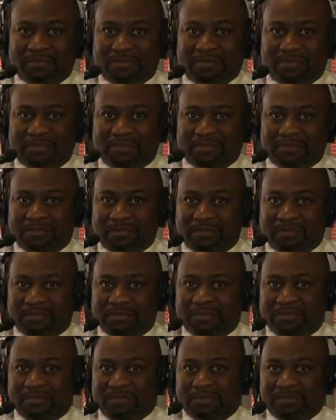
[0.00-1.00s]

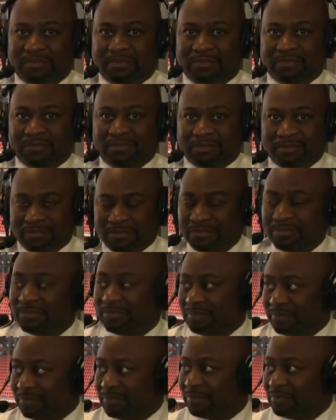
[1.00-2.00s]

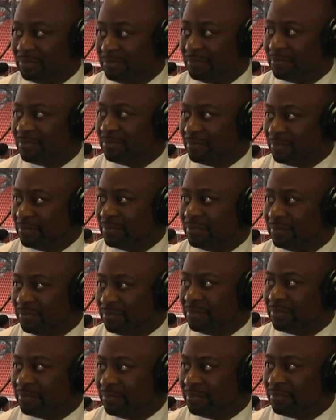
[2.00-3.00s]

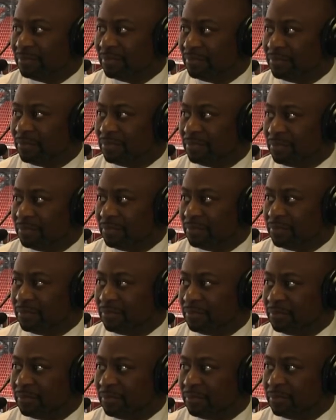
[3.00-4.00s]

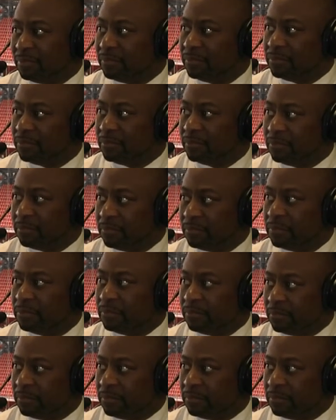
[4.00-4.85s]
(not speaking)